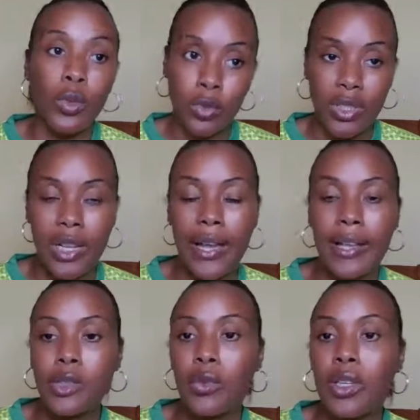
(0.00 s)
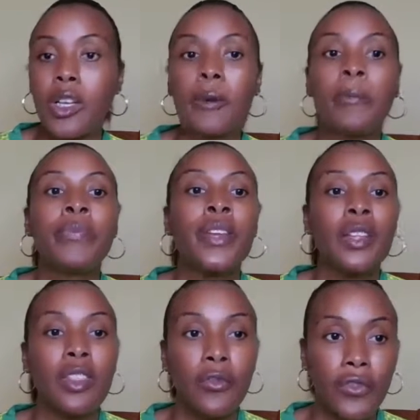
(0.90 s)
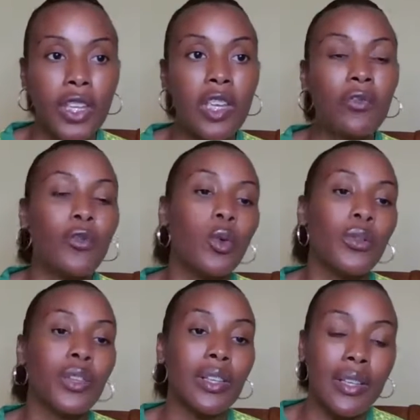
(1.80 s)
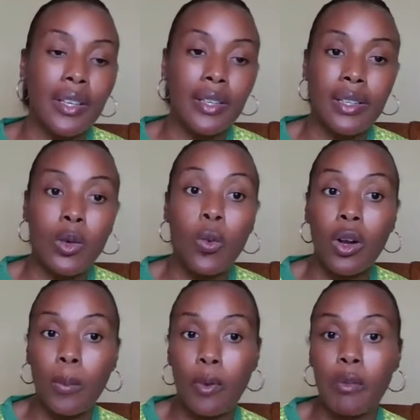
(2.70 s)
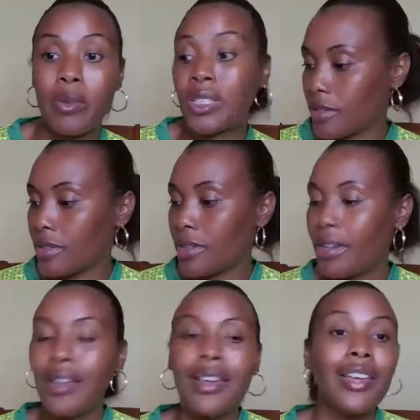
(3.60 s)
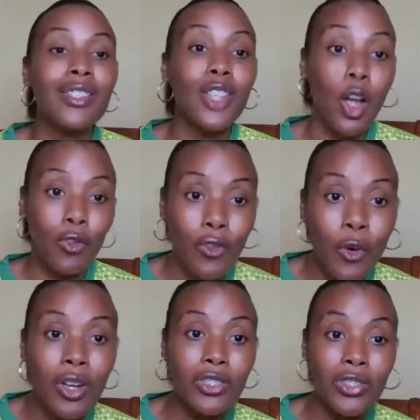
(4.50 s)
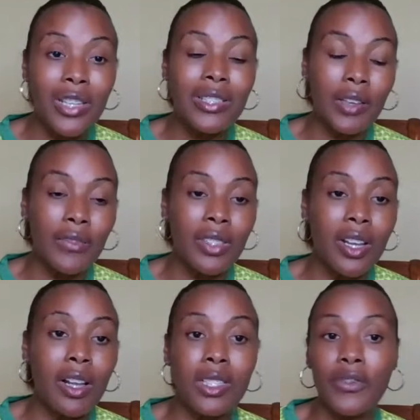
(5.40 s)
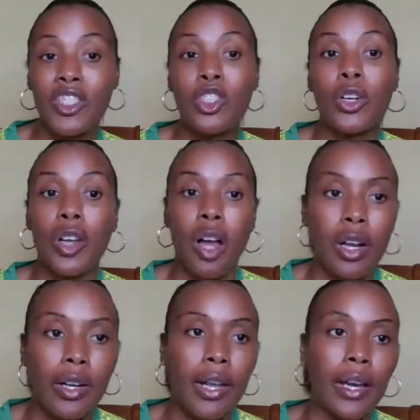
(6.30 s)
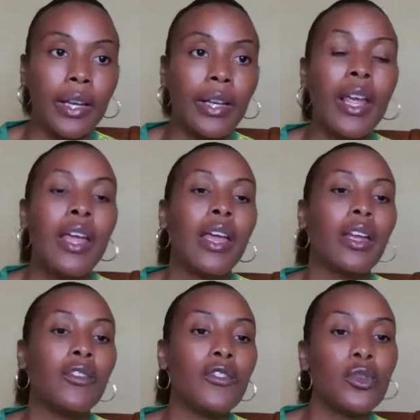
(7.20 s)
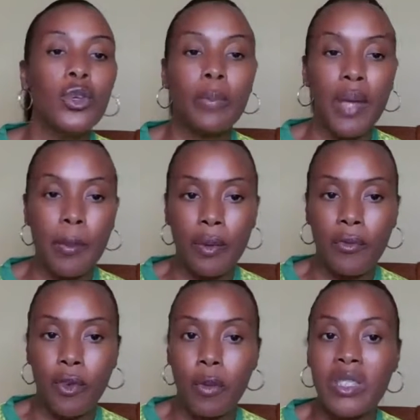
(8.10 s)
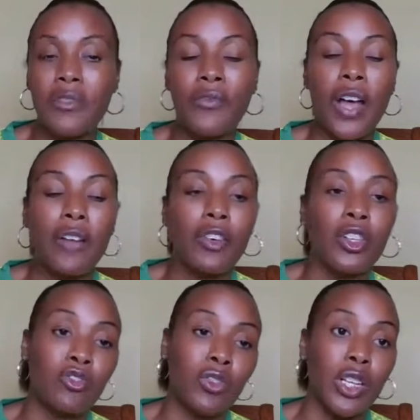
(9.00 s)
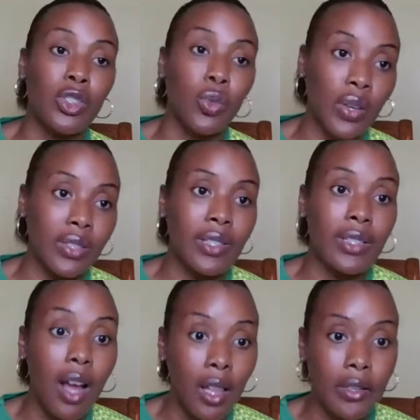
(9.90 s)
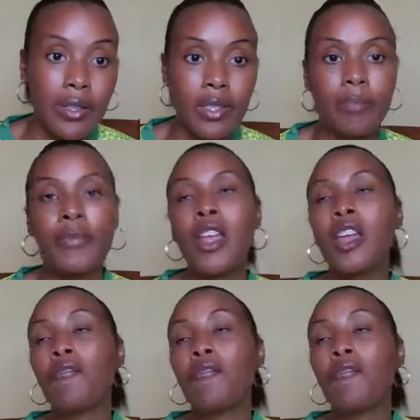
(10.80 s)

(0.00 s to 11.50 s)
which was last week, the fee for the EAD work permit is now $470 if it's done online. And if you do the paper form, it's $520.